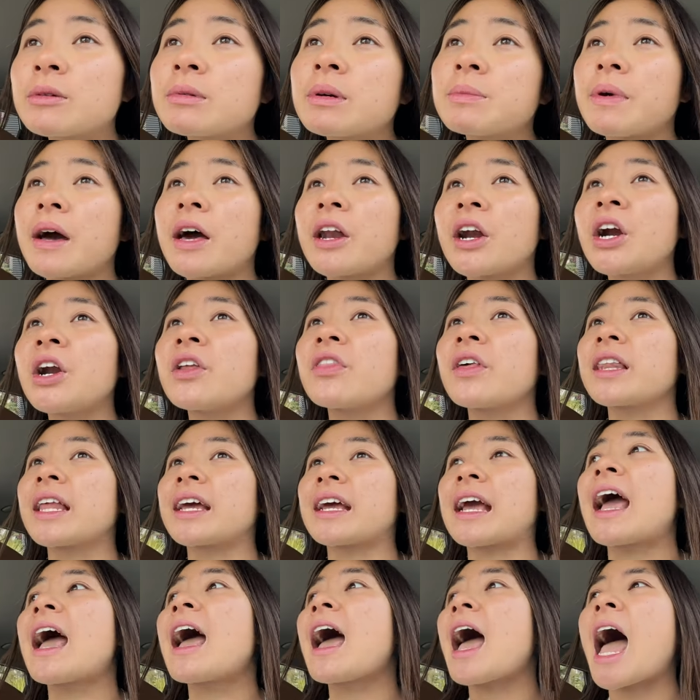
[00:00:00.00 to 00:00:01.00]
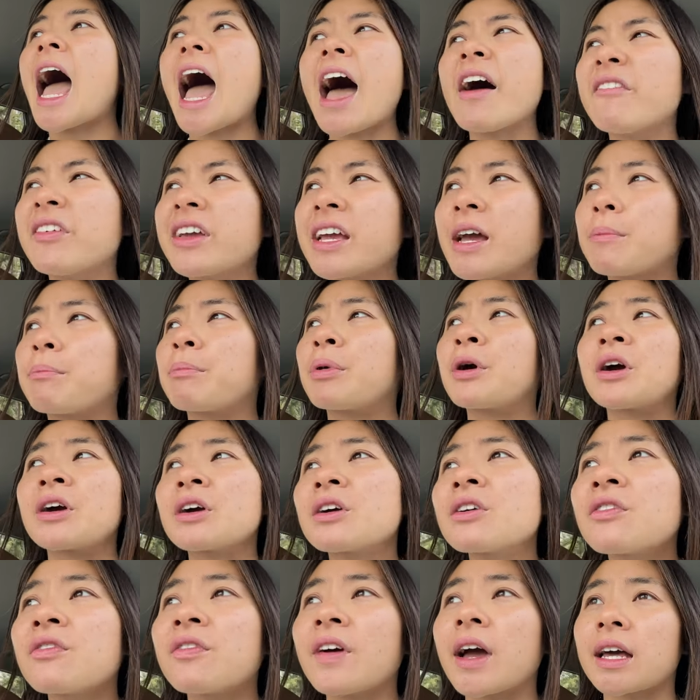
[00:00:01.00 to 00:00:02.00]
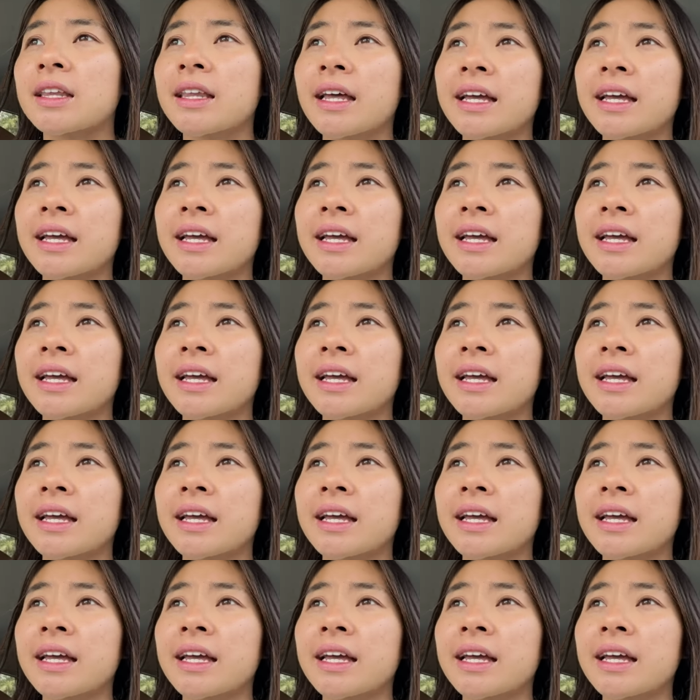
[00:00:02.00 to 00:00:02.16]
bit better than like having it perfect.